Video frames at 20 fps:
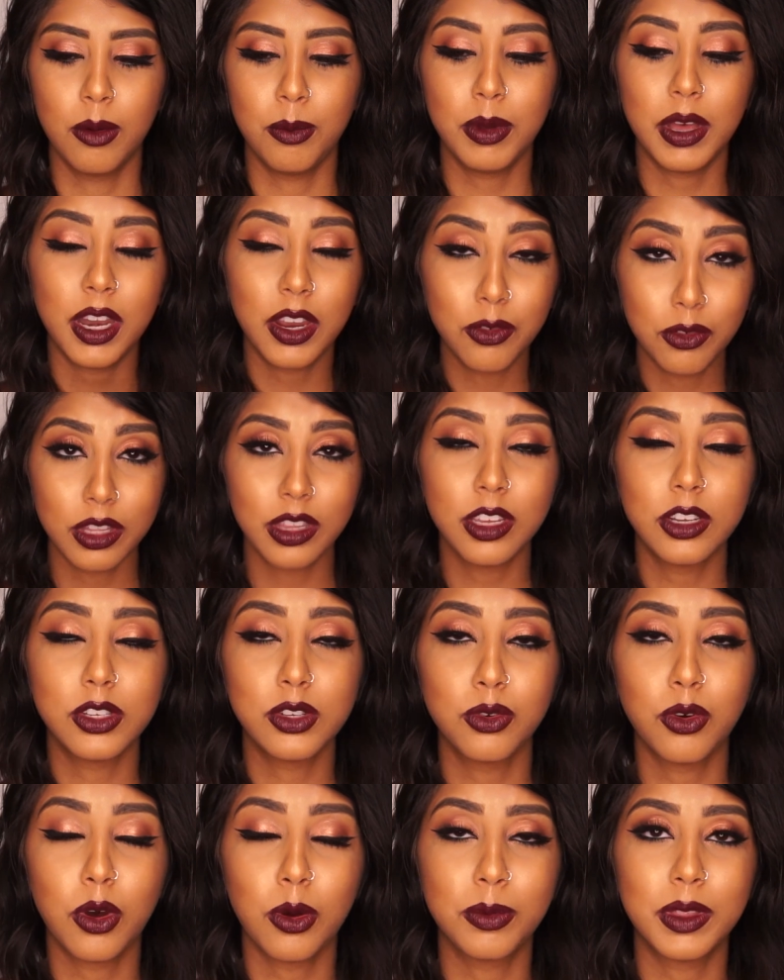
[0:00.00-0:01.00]
But I really do
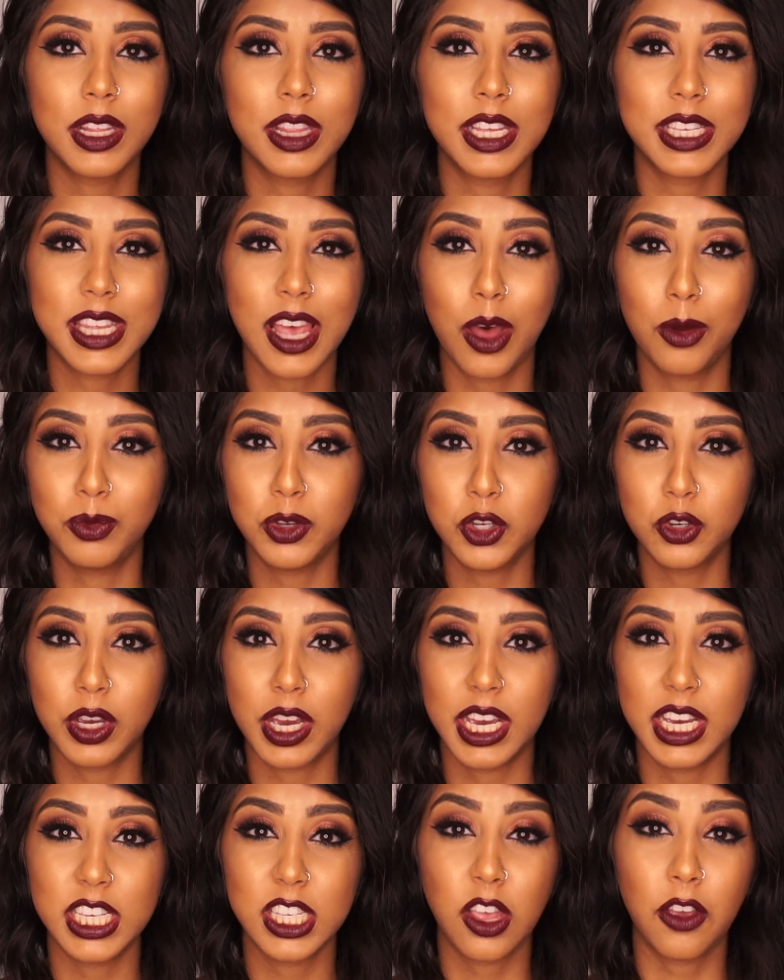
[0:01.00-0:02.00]
hope that this helped you
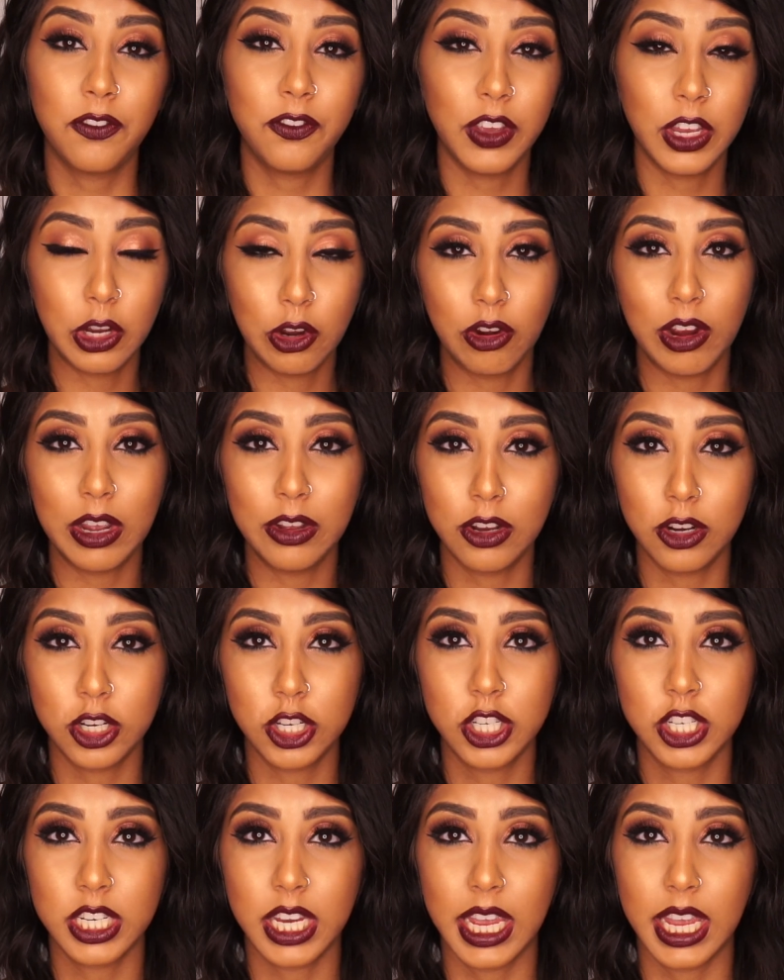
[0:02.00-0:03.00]
guys figure out your
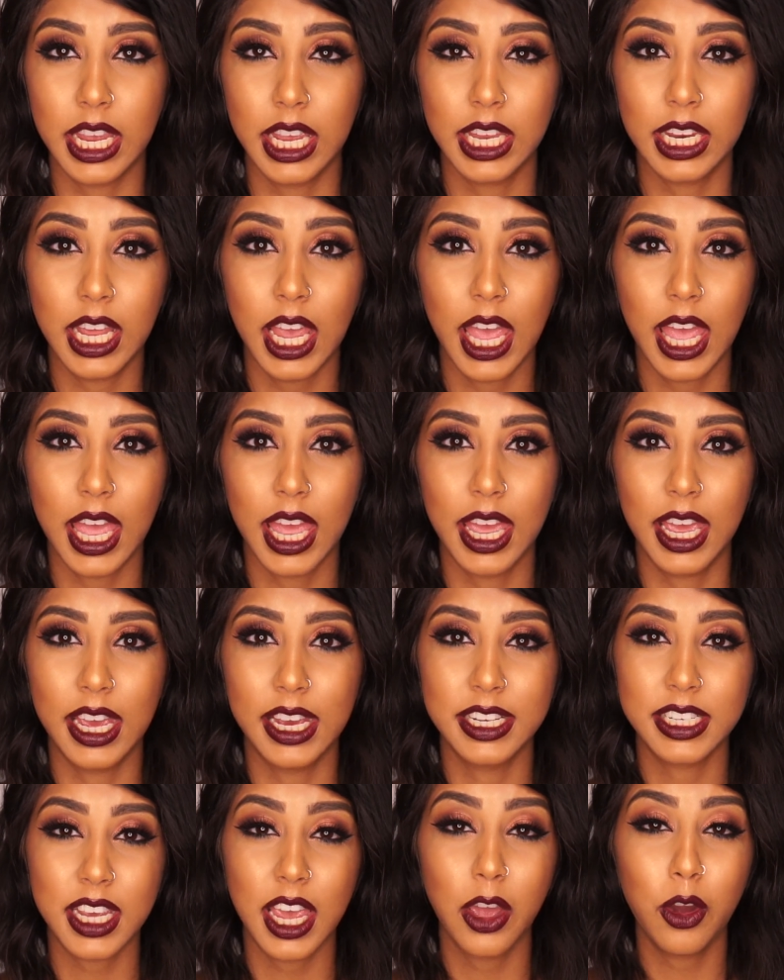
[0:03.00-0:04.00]
shade,
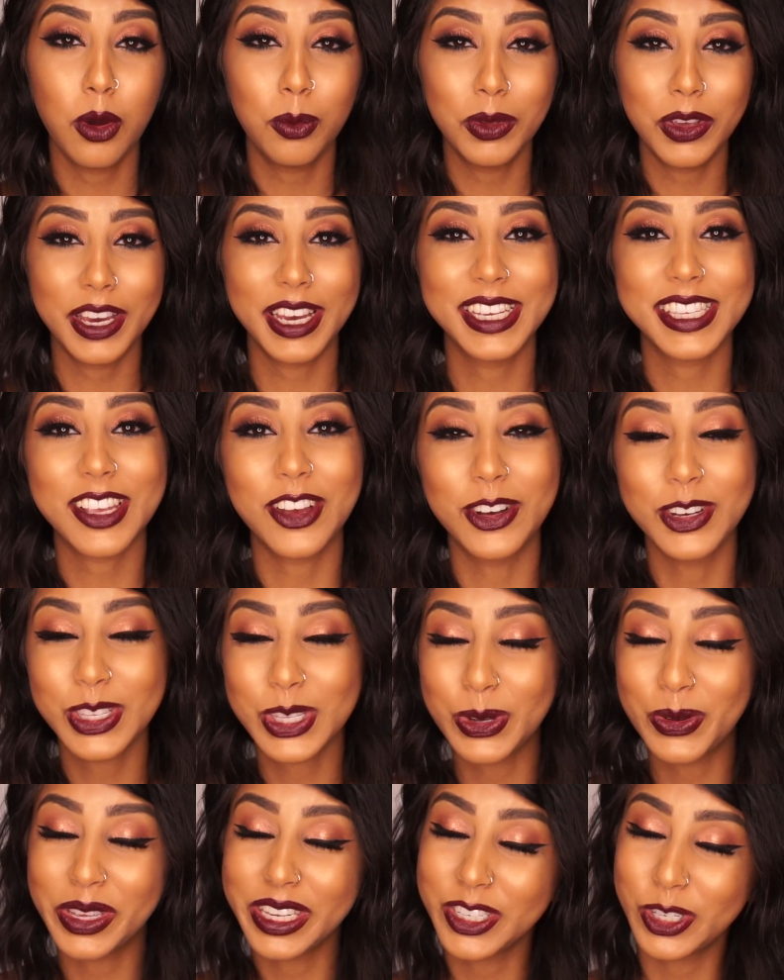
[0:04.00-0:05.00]
and I hope you guys
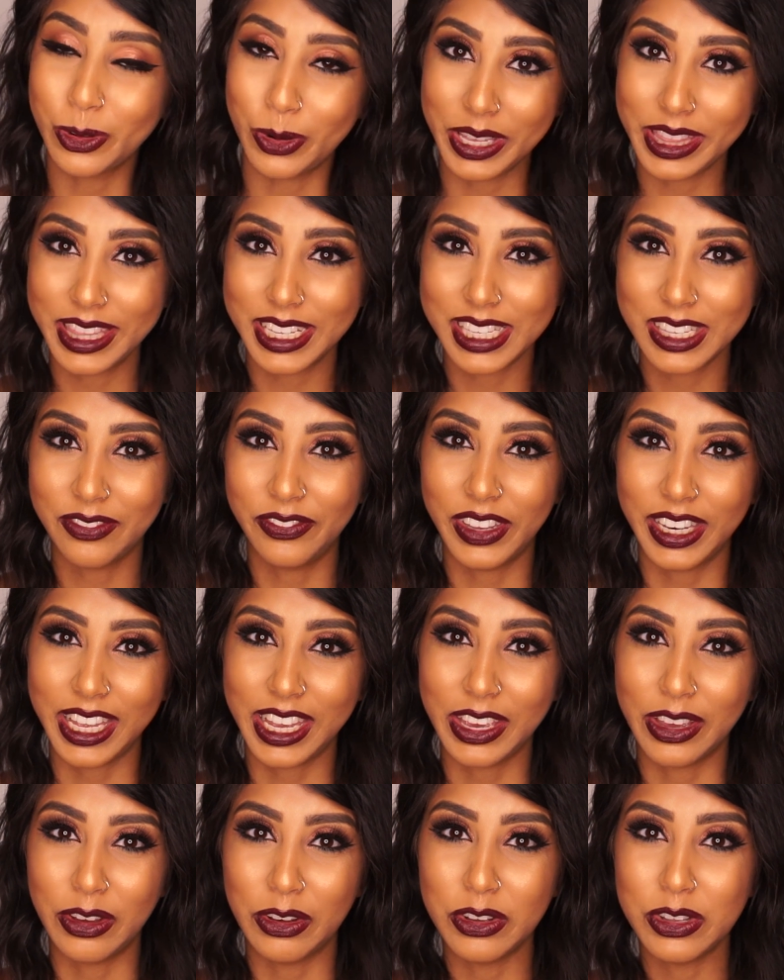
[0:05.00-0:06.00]
also enjoyed this
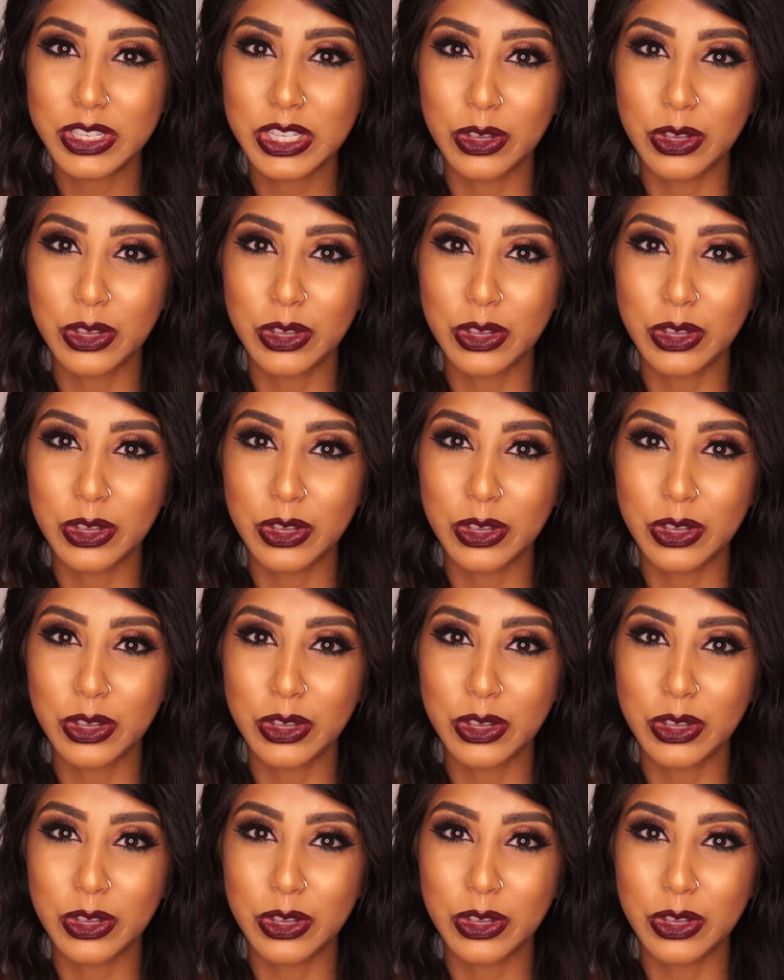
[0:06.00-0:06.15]
video.